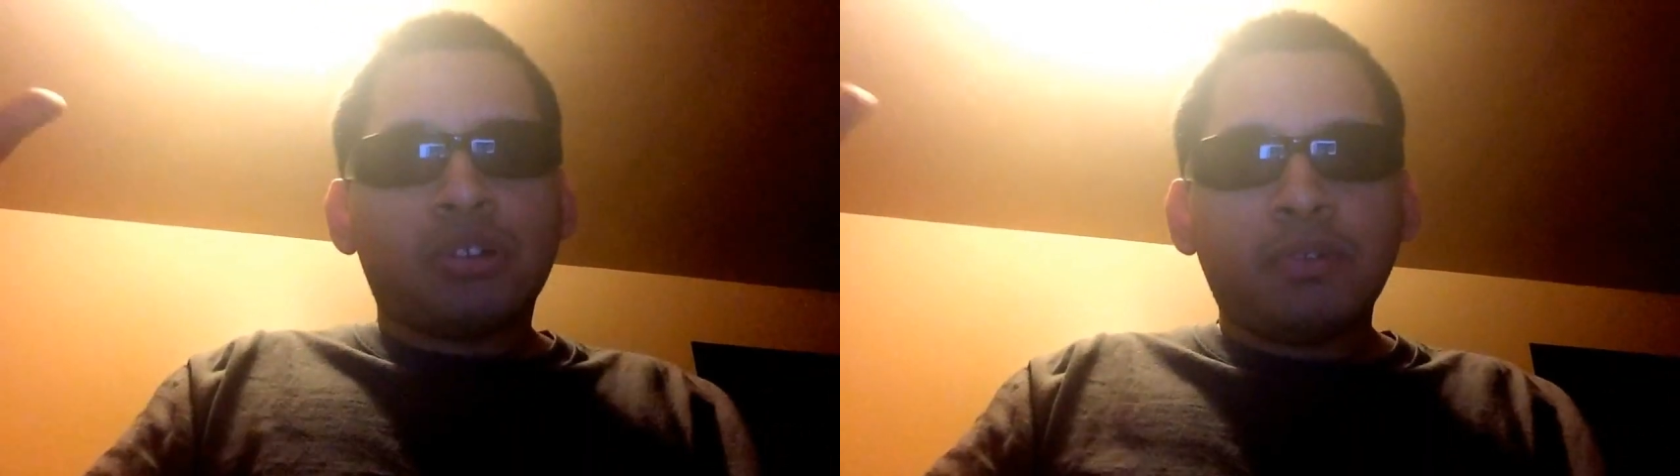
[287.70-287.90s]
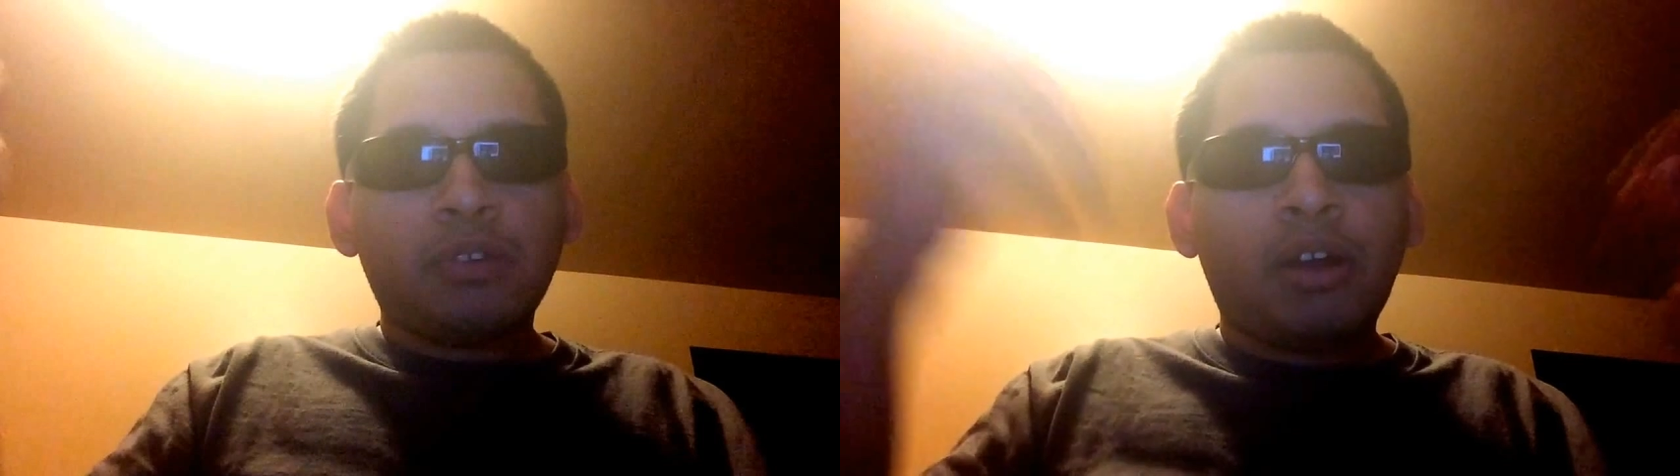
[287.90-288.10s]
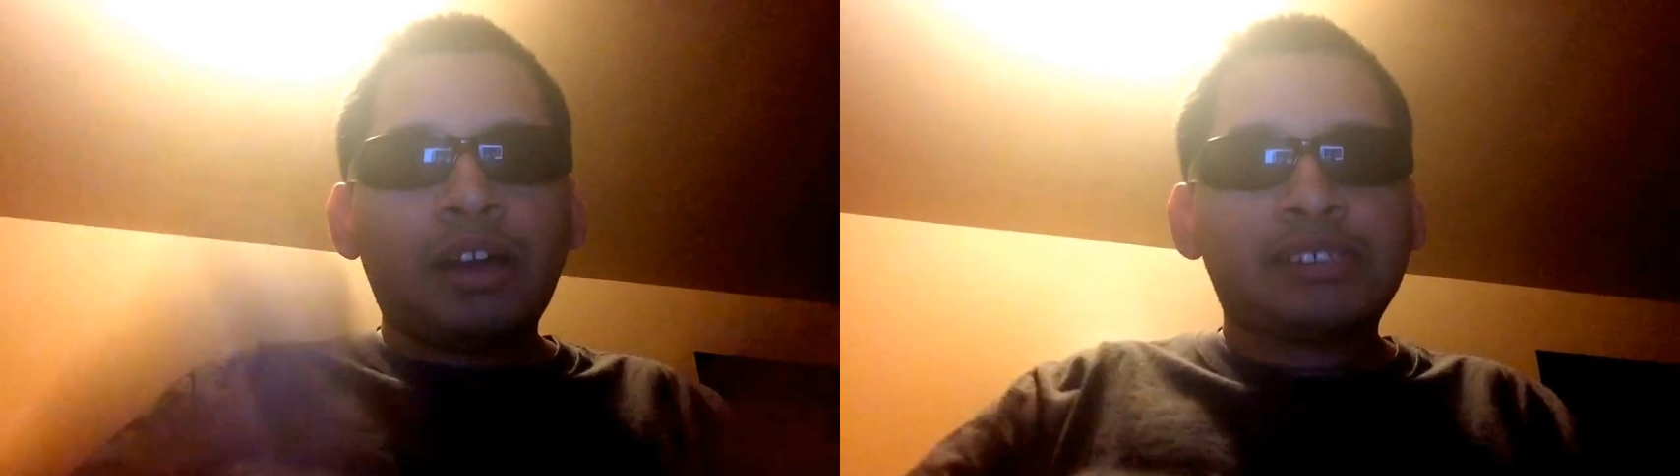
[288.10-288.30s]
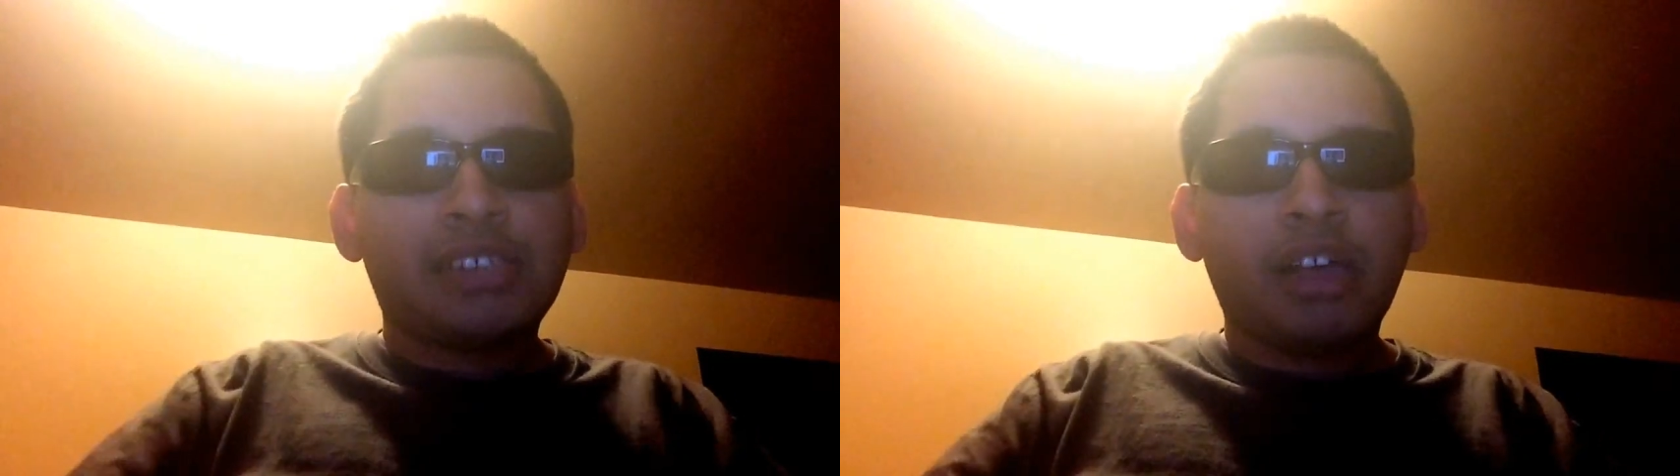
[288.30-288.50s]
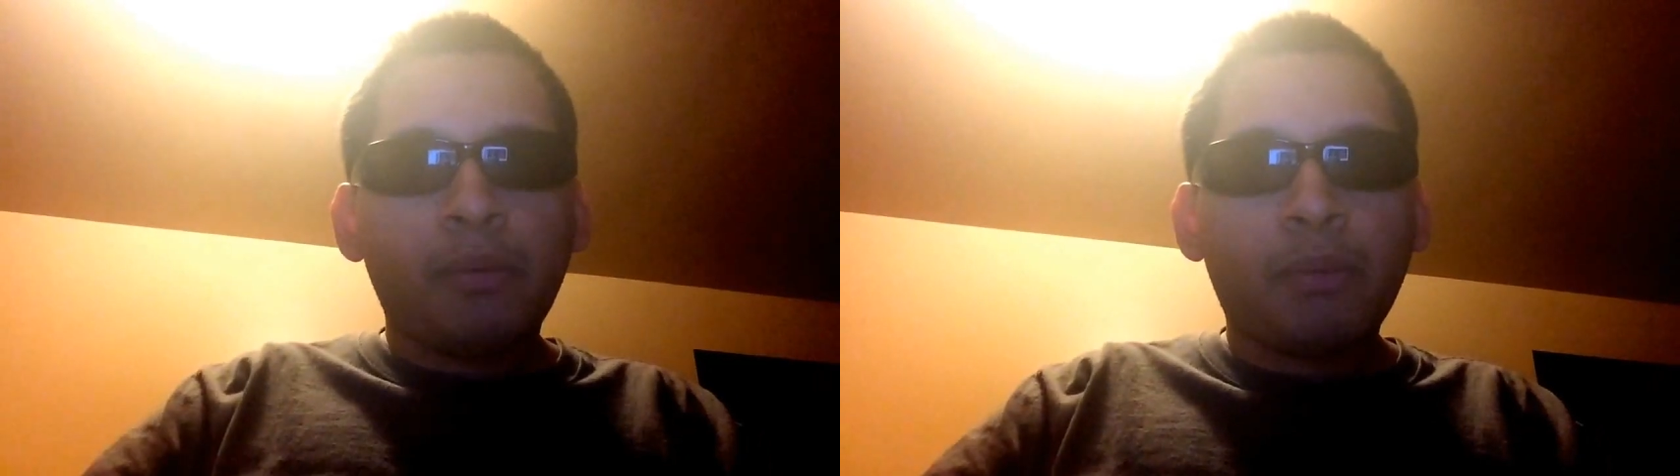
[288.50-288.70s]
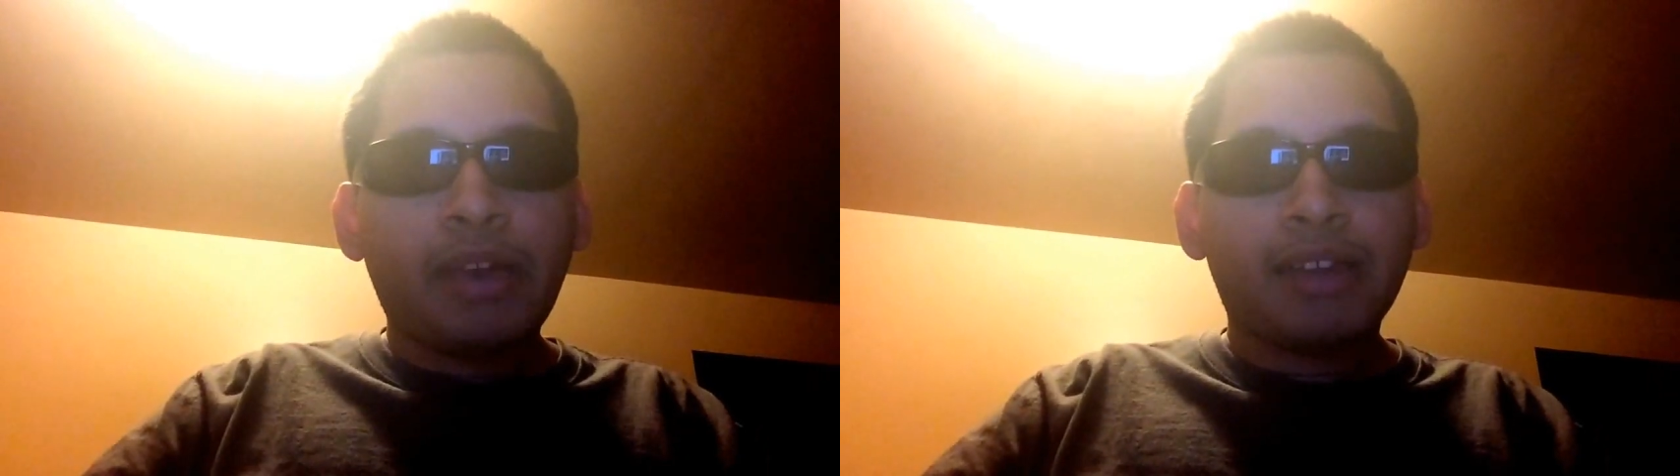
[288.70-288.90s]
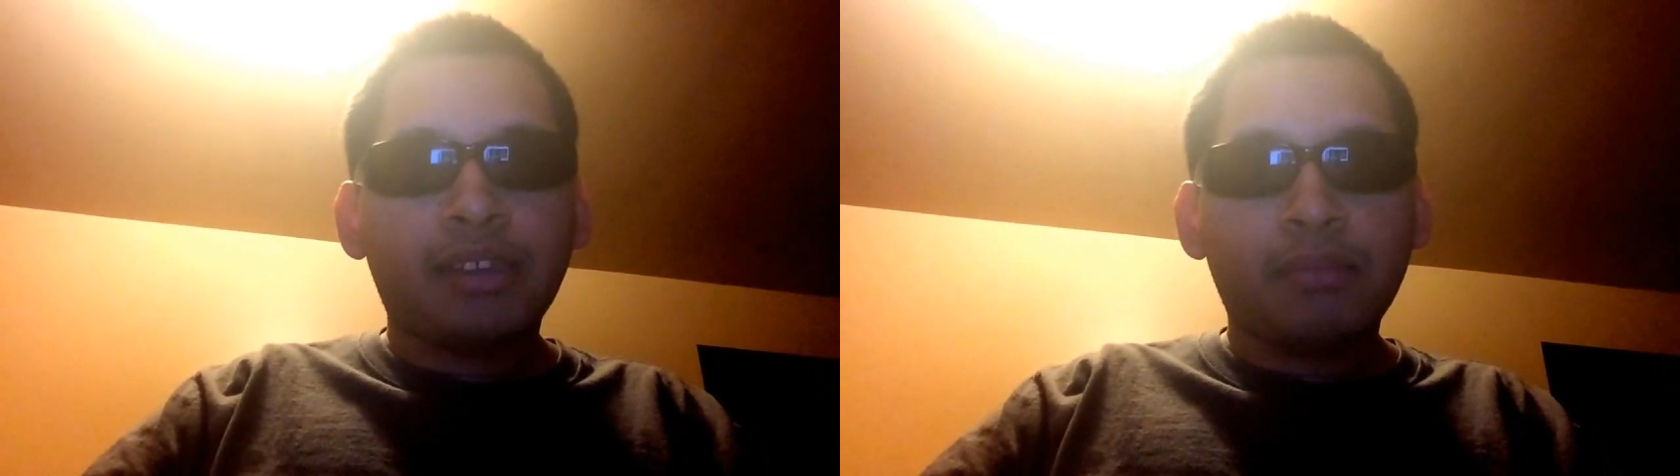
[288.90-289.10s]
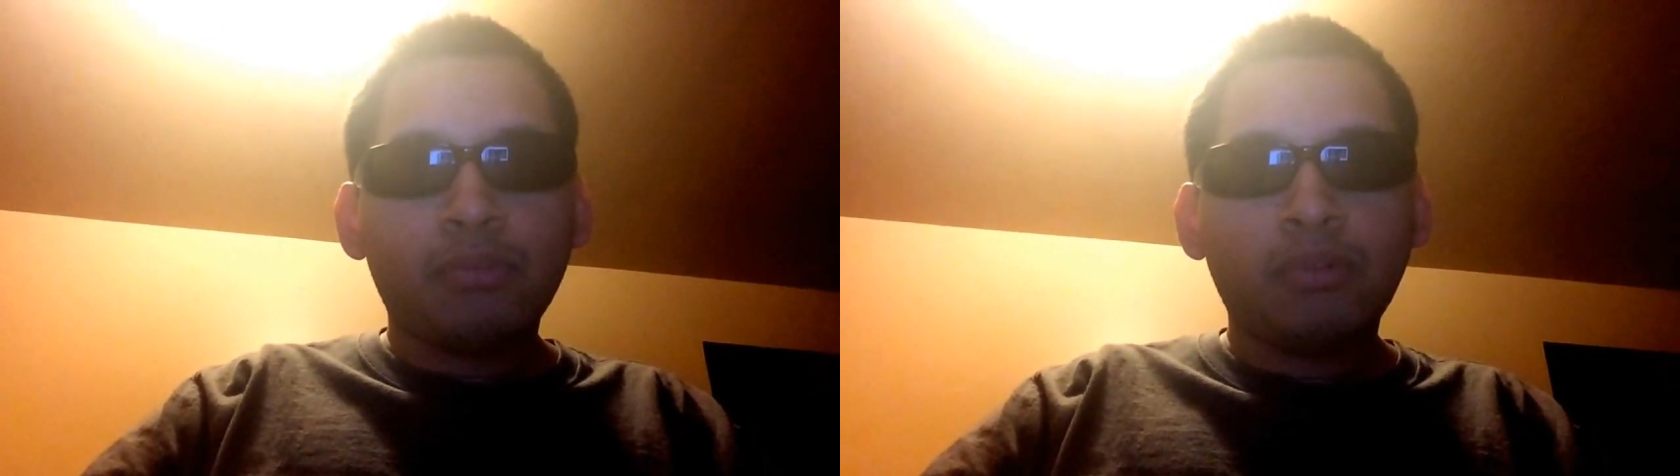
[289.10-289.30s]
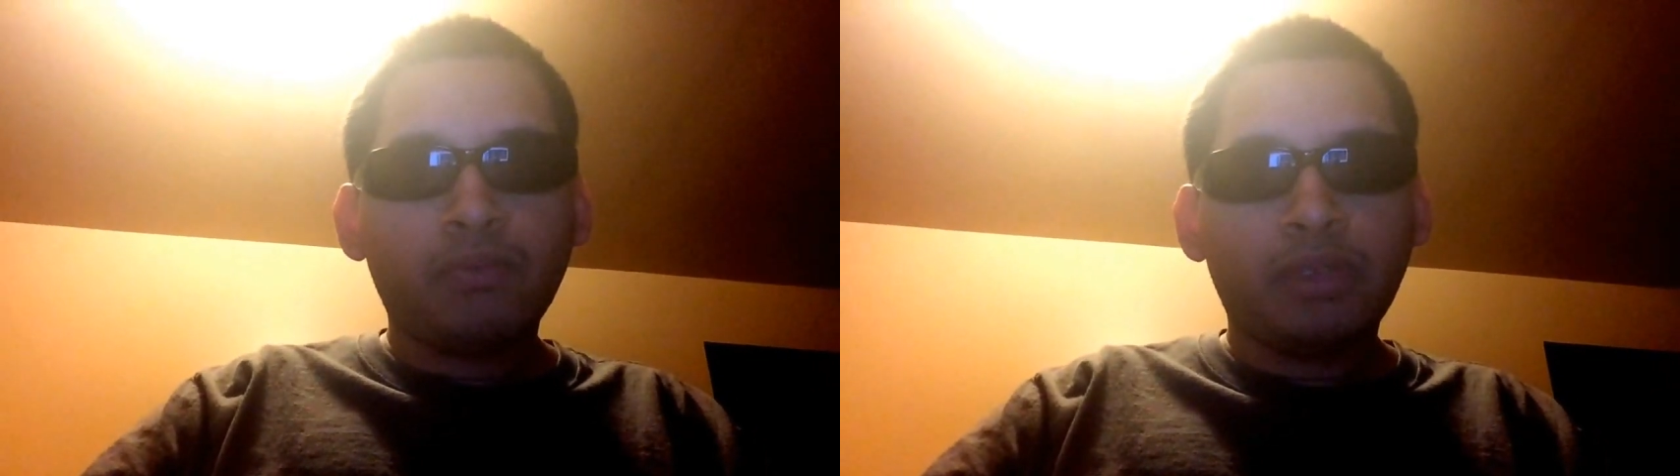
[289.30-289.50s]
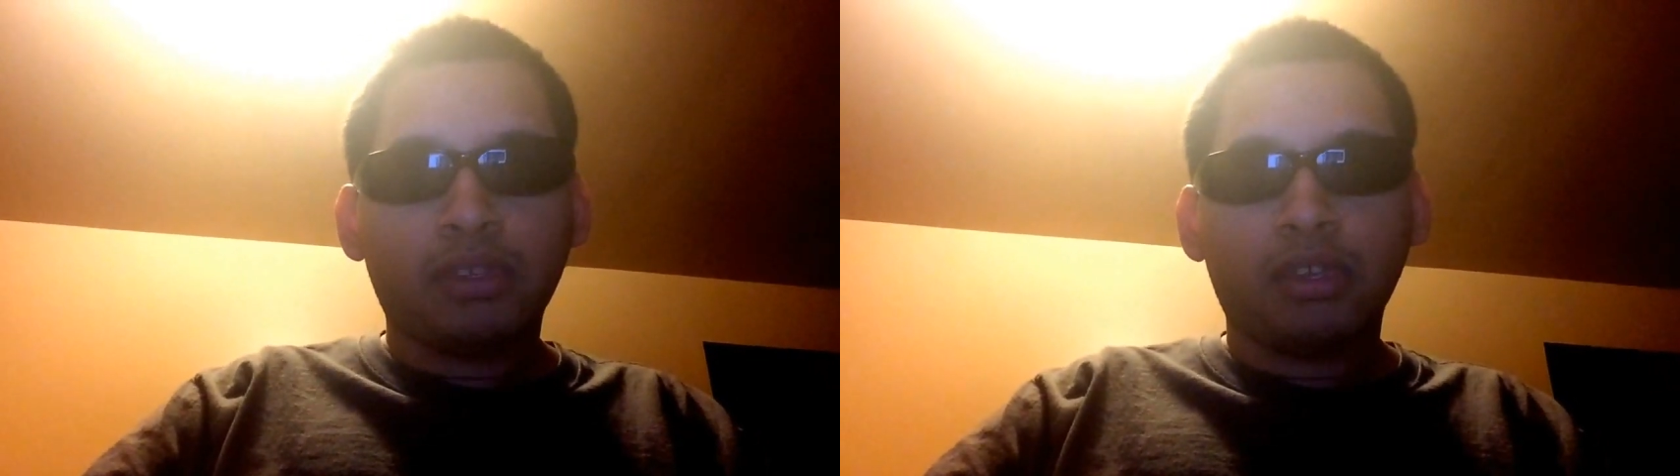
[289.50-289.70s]
don't even know how to sell a goddamn
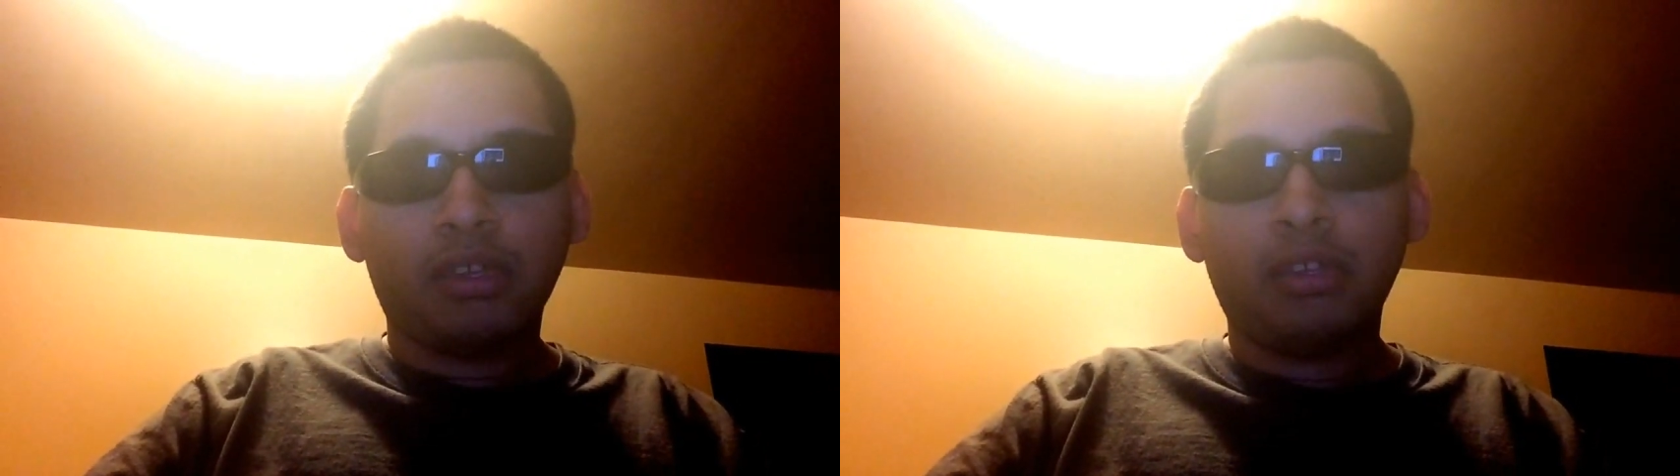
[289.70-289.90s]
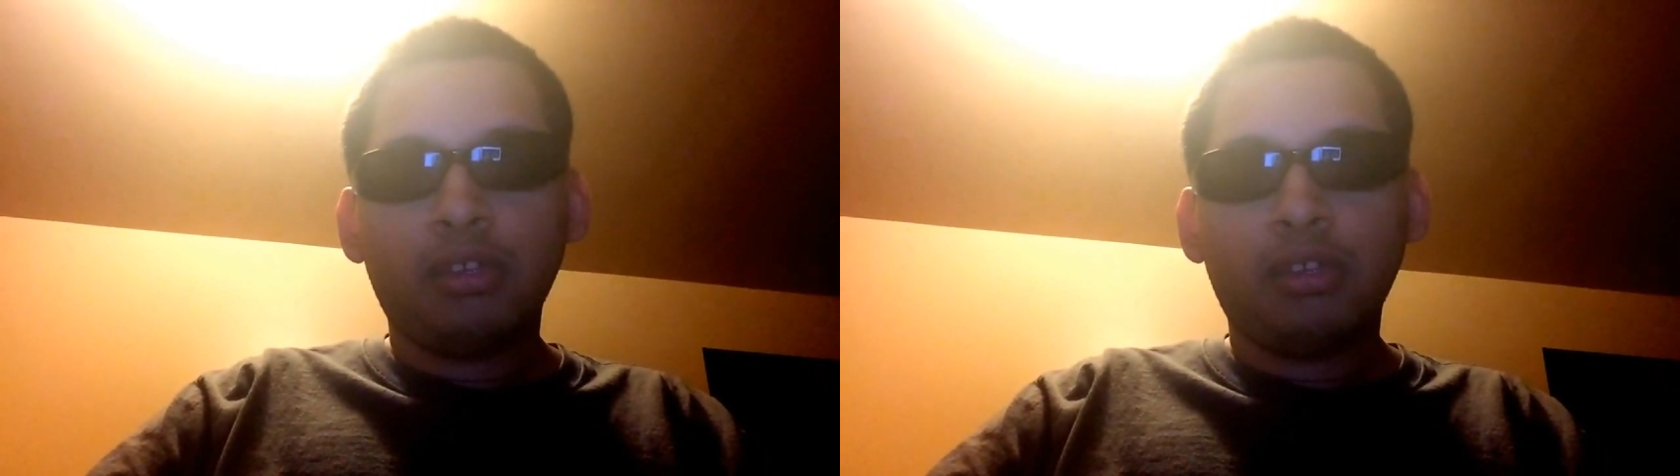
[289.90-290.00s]
movie.